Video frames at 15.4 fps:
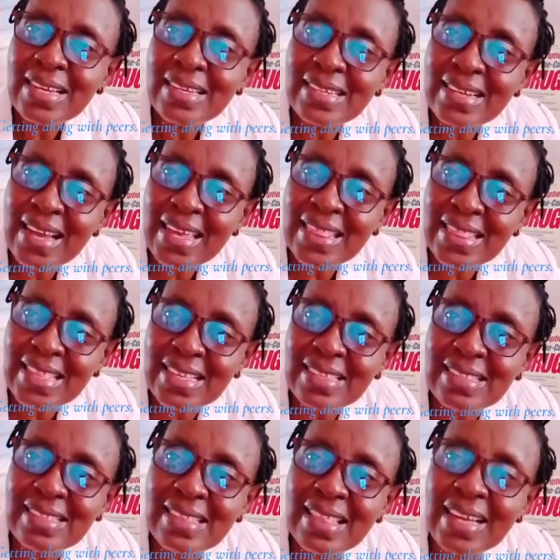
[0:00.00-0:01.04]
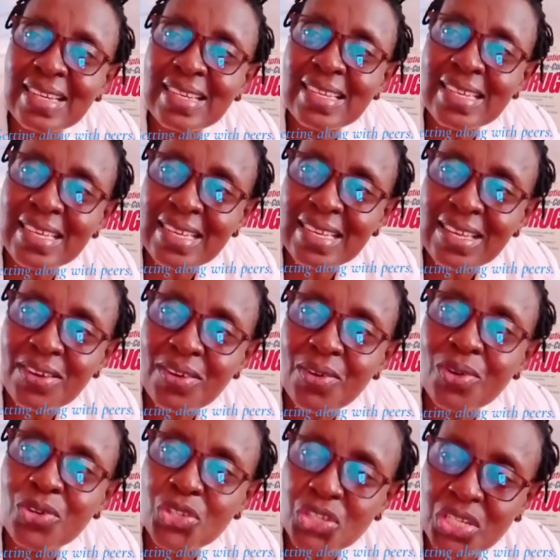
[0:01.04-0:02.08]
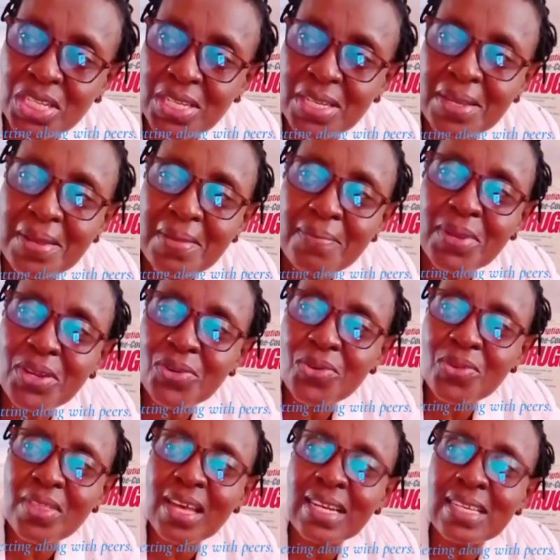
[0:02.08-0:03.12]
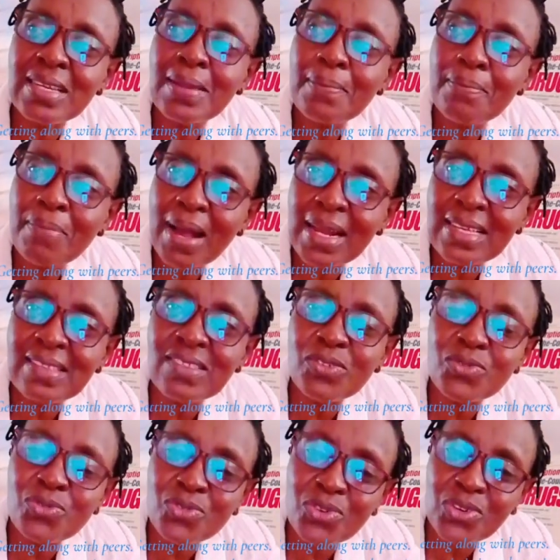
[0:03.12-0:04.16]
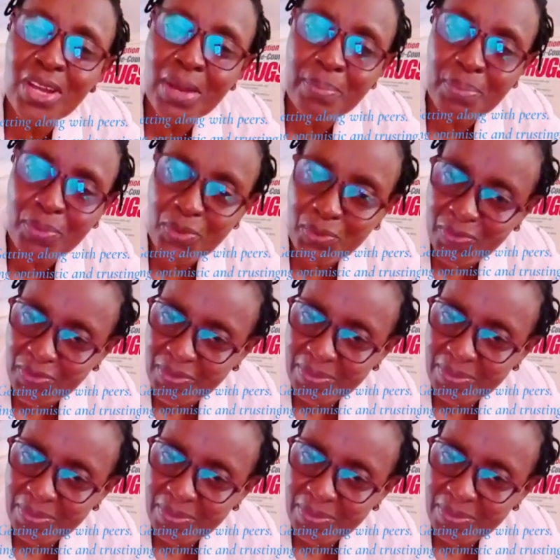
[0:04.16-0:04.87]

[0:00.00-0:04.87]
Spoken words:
try things that he or she may know that parents do not approve.